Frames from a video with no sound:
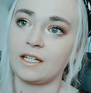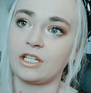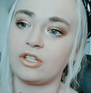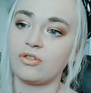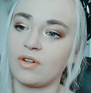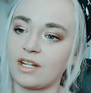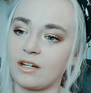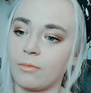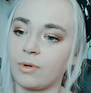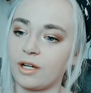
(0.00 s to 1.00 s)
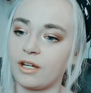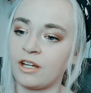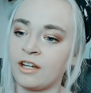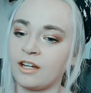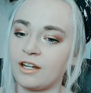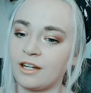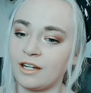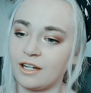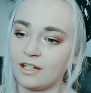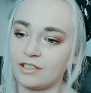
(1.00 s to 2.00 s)
you end up
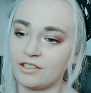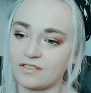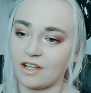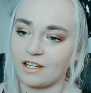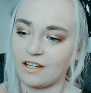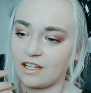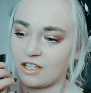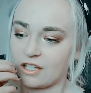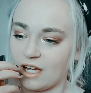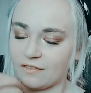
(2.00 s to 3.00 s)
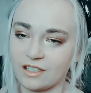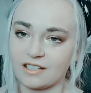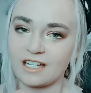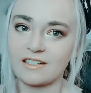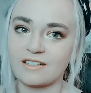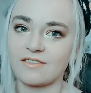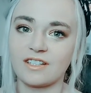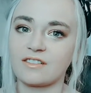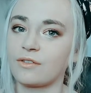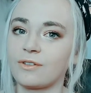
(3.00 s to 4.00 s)
just like having a taste of
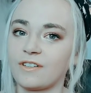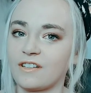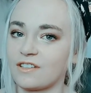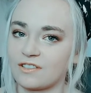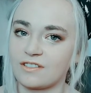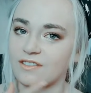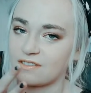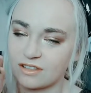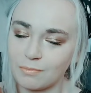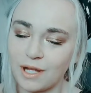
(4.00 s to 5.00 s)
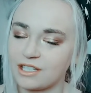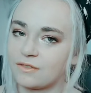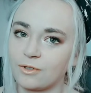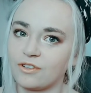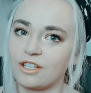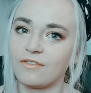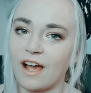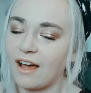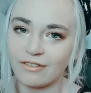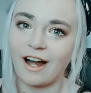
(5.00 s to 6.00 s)
this food and it's just the best food that you've
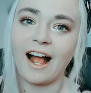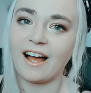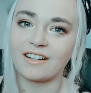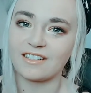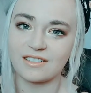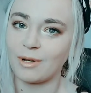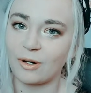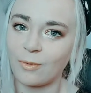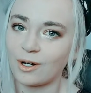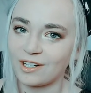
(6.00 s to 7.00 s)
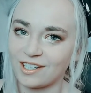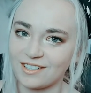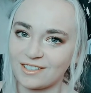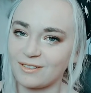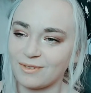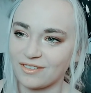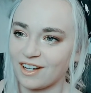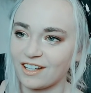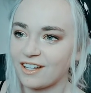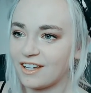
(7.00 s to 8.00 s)
ever had. It doesn't matter what it is. It could be
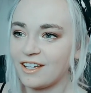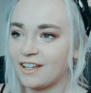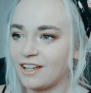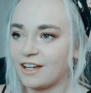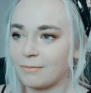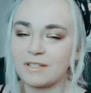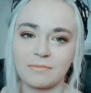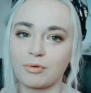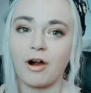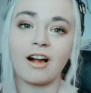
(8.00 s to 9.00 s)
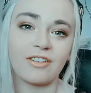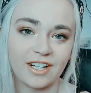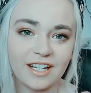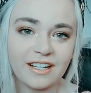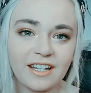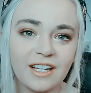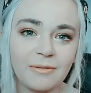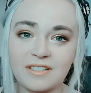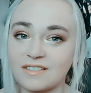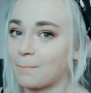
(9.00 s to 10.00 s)
like a piece of broccoli, but
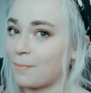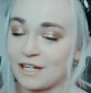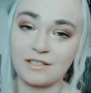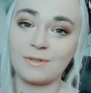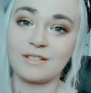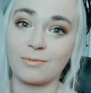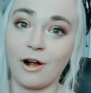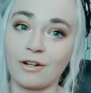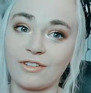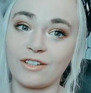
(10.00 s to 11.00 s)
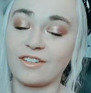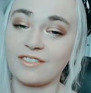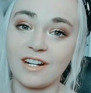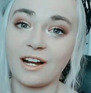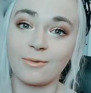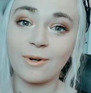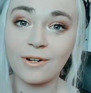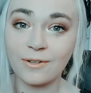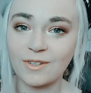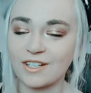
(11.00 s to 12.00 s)
it's the best piece of broccoli in the entire
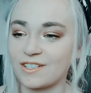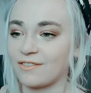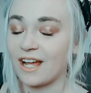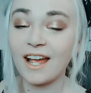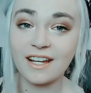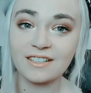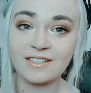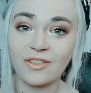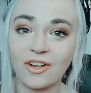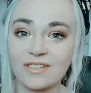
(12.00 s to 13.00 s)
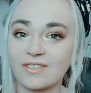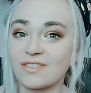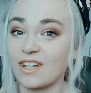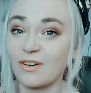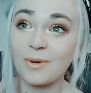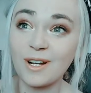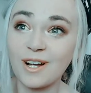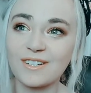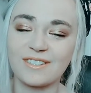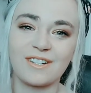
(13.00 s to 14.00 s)
world because you haven't ate in so long. So it's like, oh my
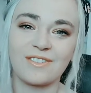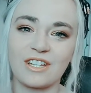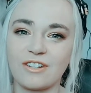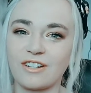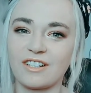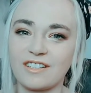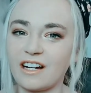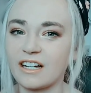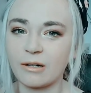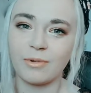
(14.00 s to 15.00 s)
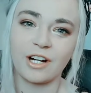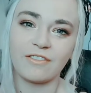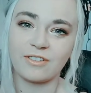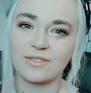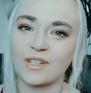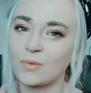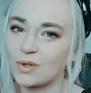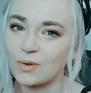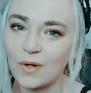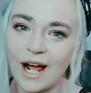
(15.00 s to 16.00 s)
gosh, you know, like your entire body feels like
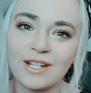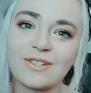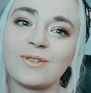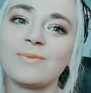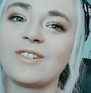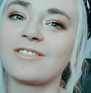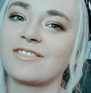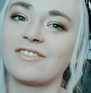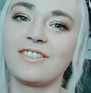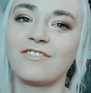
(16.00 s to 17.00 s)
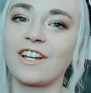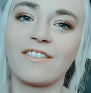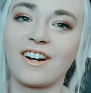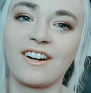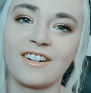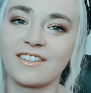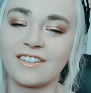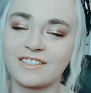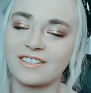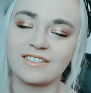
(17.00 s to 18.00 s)
with gratitude because of the flavor and
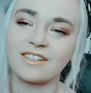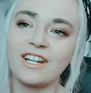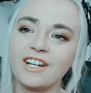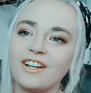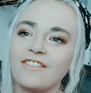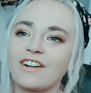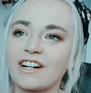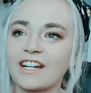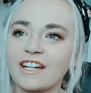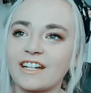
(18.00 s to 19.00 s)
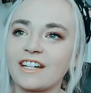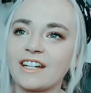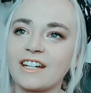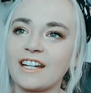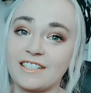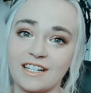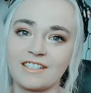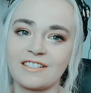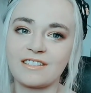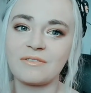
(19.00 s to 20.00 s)
it's just very intense.